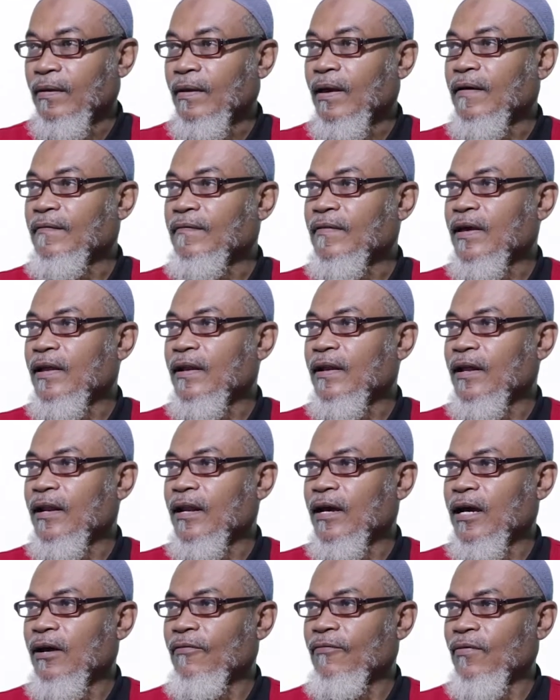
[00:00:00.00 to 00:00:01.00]
and then I'll
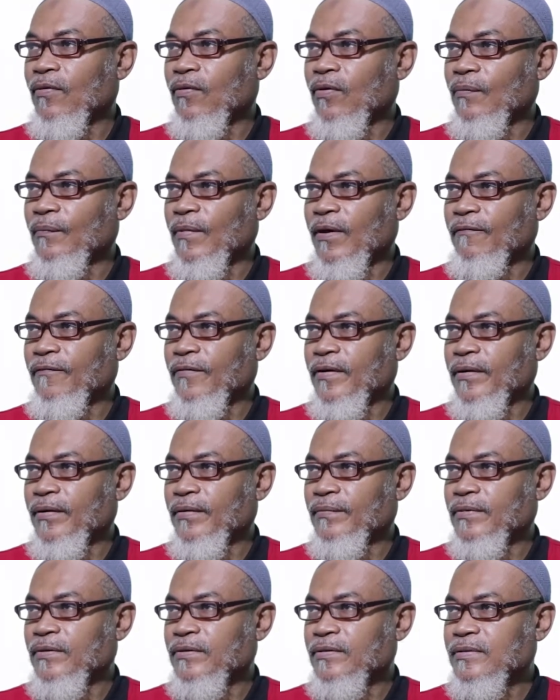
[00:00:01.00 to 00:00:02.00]
have all my
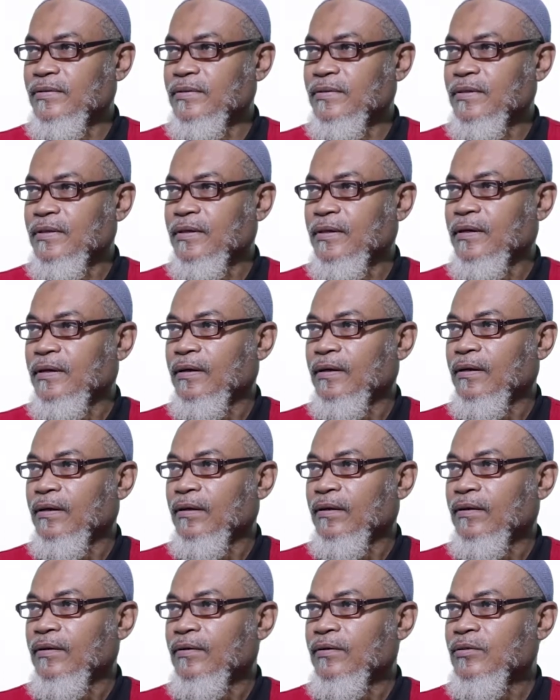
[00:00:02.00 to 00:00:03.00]
variables.
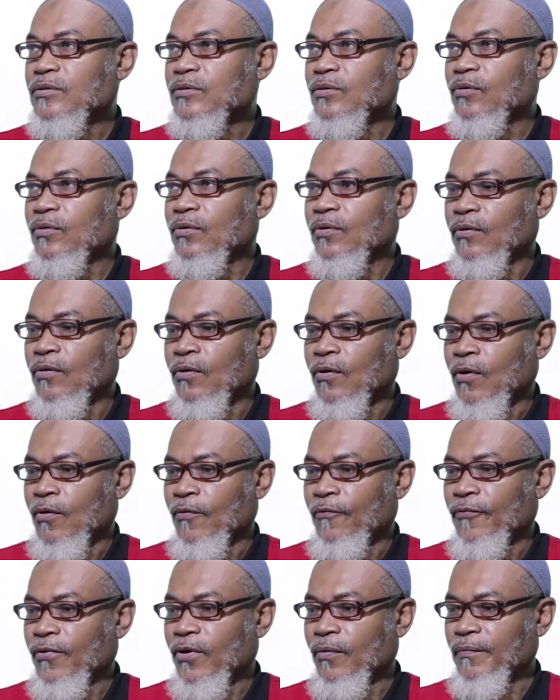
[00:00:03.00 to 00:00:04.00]
So
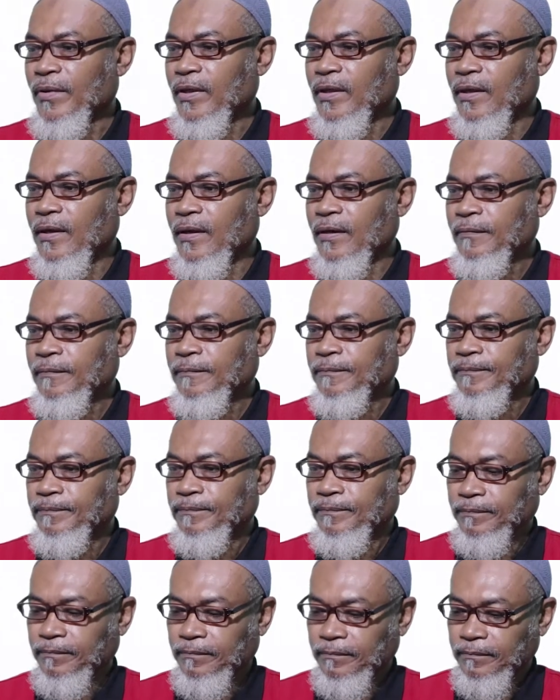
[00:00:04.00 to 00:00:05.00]
from here
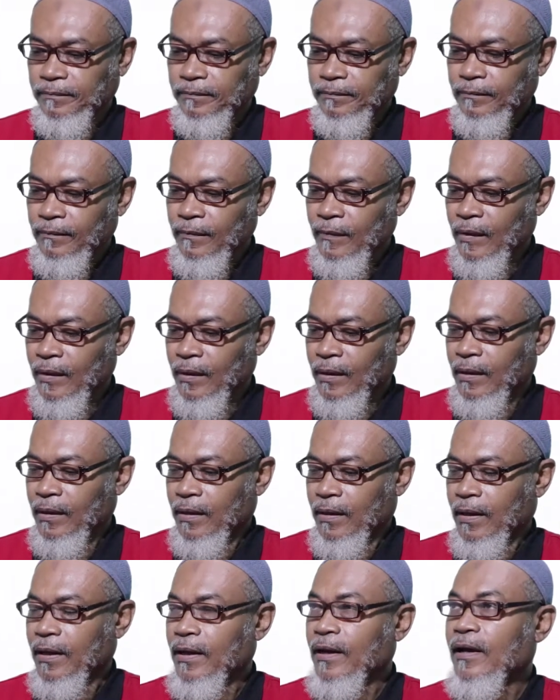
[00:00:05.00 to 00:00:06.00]

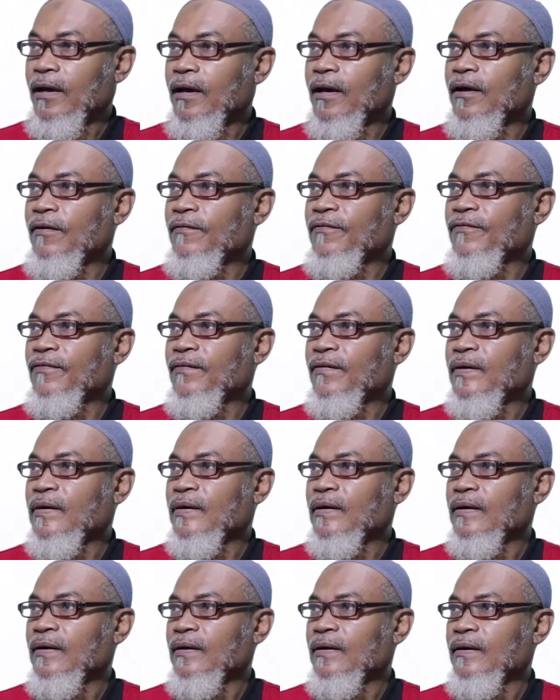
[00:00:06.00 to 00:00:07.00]
I
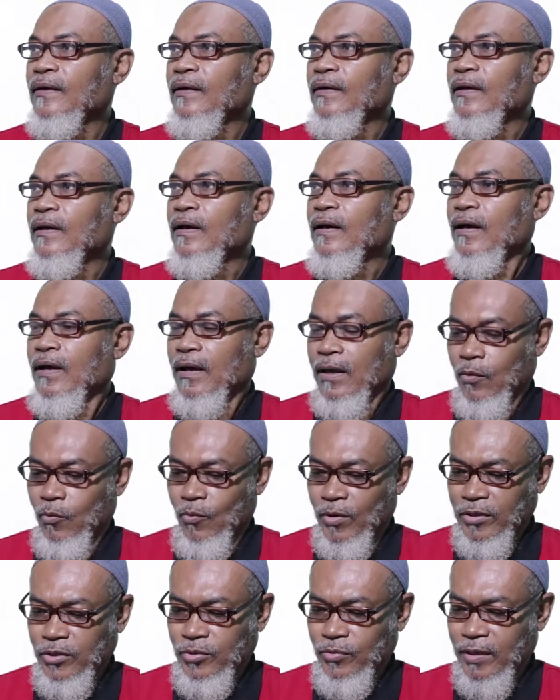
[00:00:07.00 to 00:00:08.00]

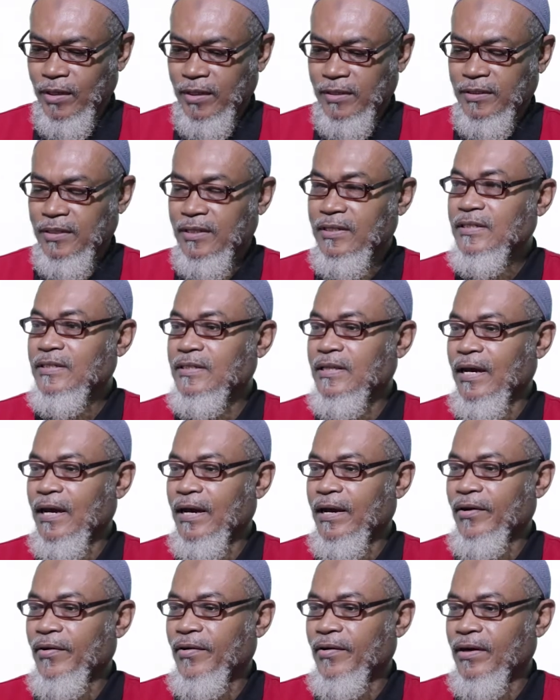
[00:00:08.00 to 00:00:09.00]
want to access the
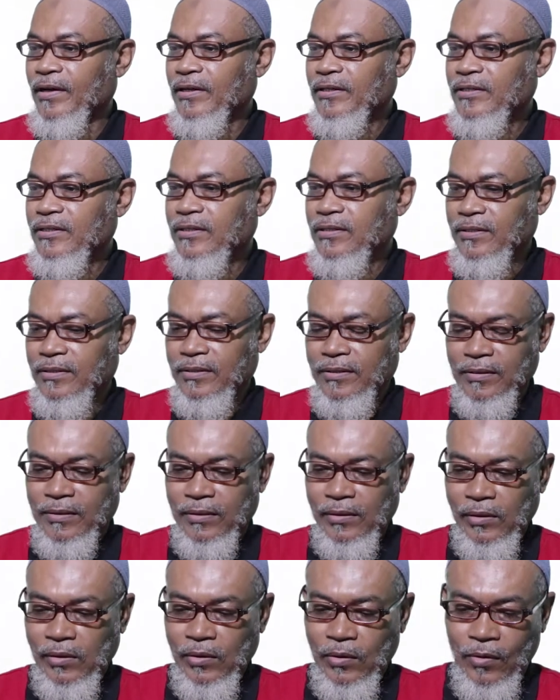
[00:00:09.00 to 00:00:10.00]
address
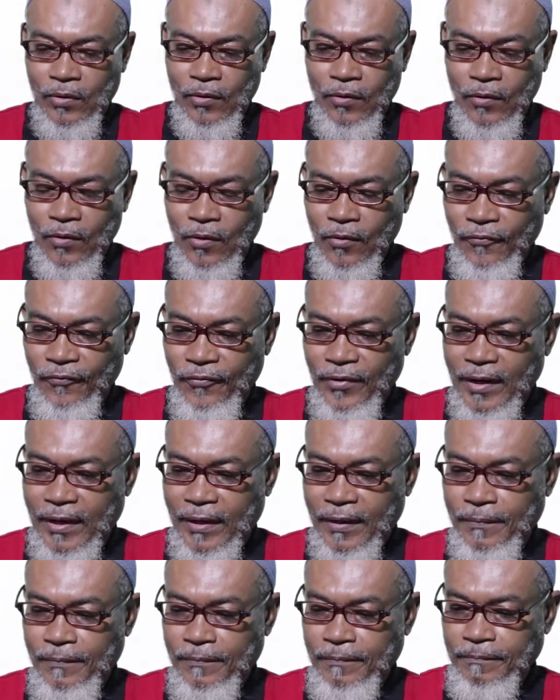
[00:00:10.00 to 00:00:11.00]
of
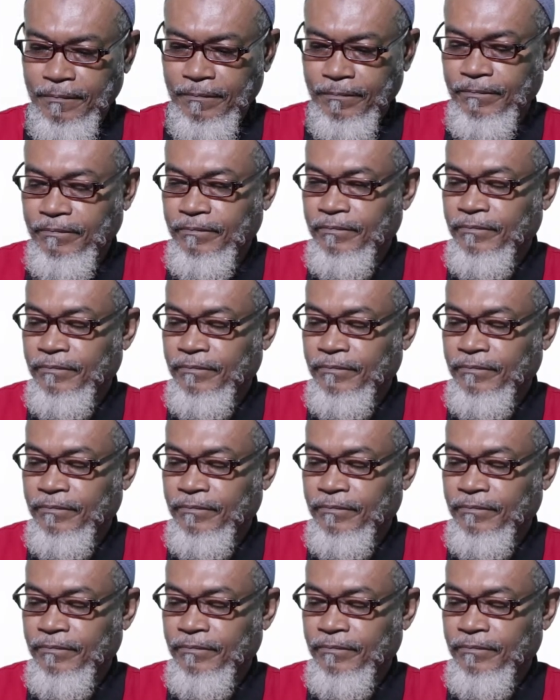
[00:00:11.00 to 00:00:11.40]
num,